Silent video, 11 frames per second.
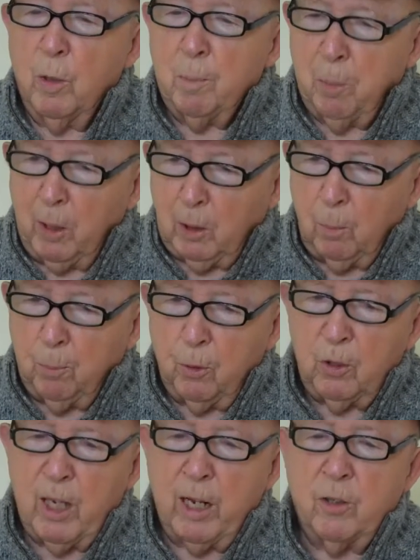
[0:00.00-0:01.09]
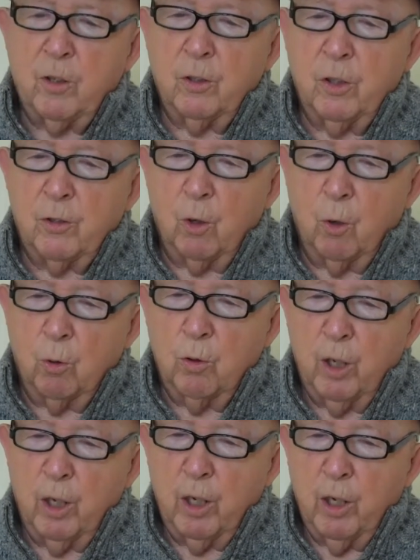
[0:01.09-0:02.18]
When Picklepuss answered the door,
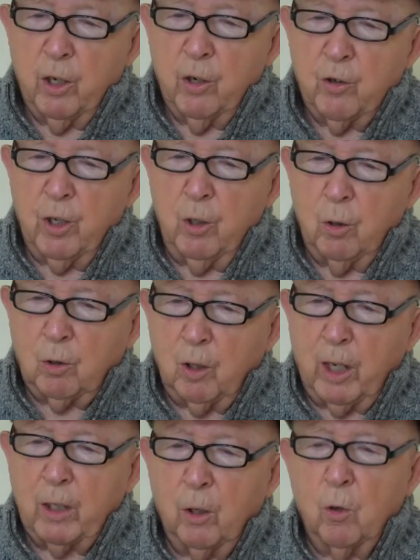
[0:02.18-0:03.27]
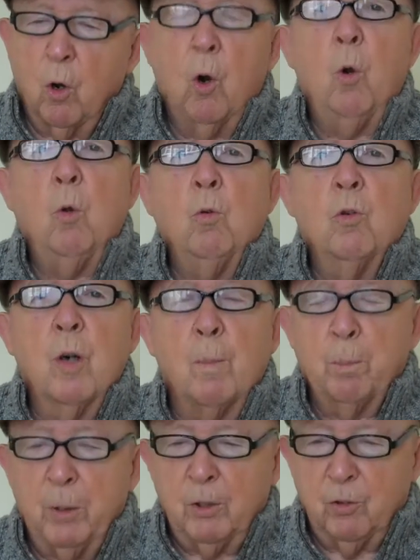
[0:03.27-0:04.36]
she looked like her old
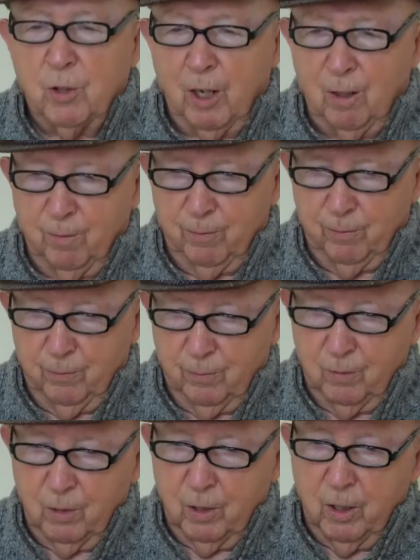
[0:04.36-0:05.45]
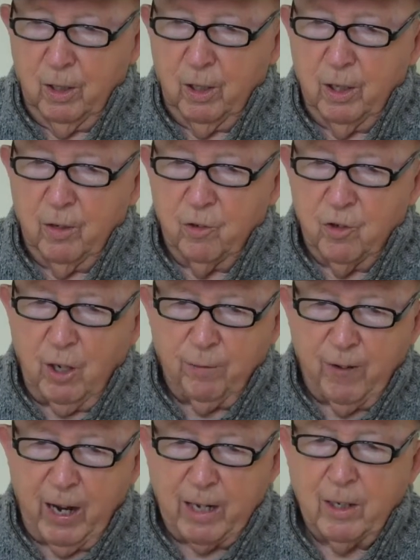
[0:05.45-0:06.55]
grumpy self.
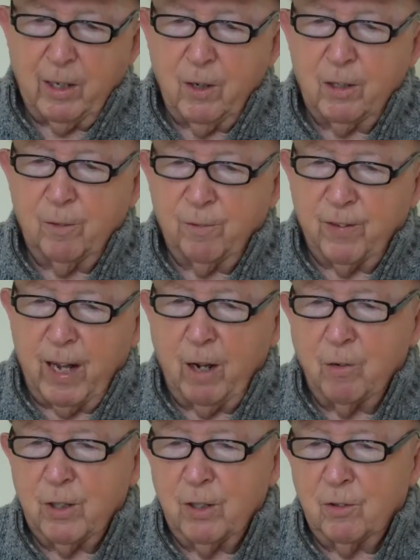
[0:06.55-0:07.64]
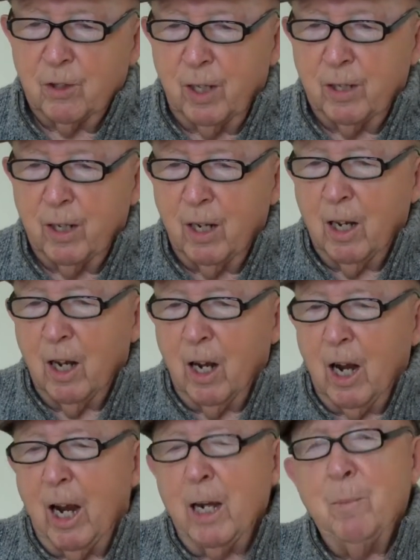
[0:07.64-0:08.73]
Jeff handed her the flowers and said,
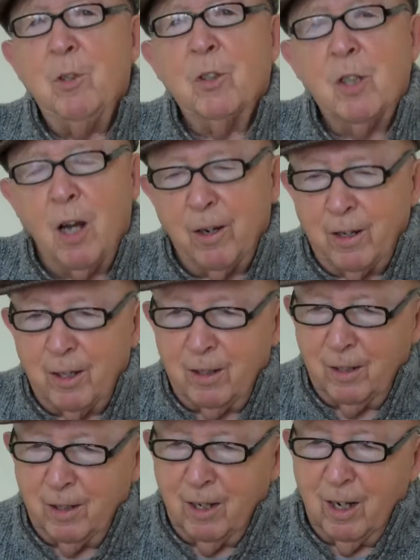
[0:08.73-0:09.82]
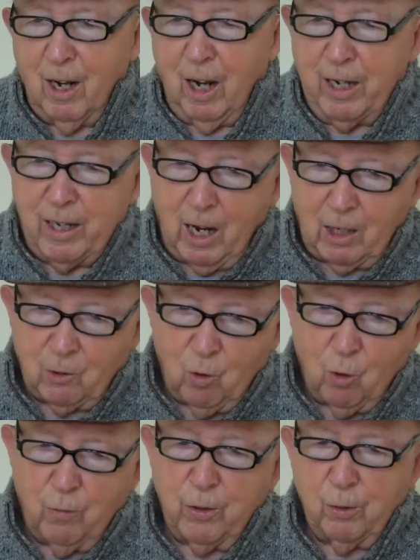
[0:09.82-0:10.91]
"I'm sorry, I knocked
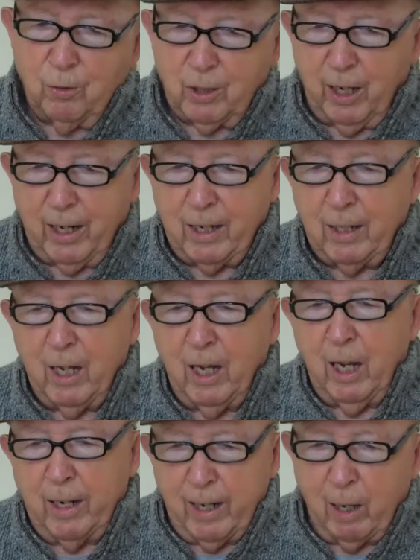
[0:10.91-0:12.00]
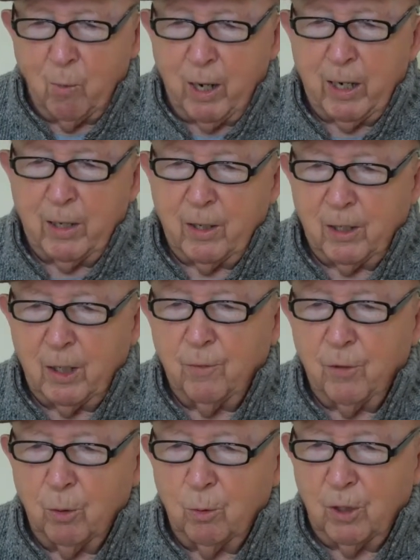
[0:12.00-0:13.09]
over your cake and I wanted to
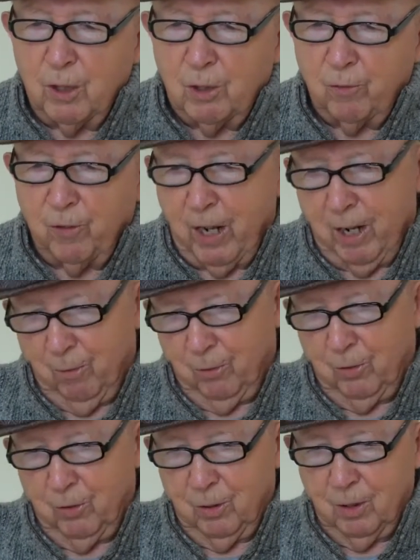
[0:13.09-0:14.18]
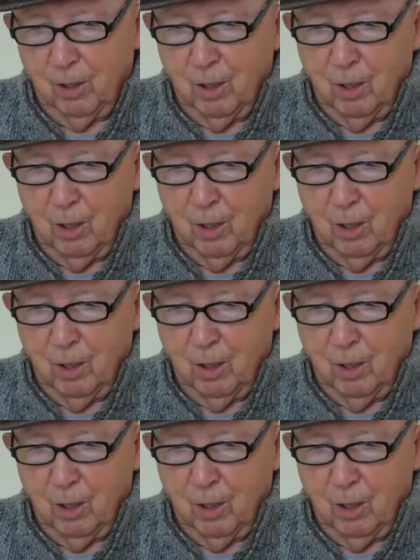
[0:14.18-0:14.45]
give you these flowers."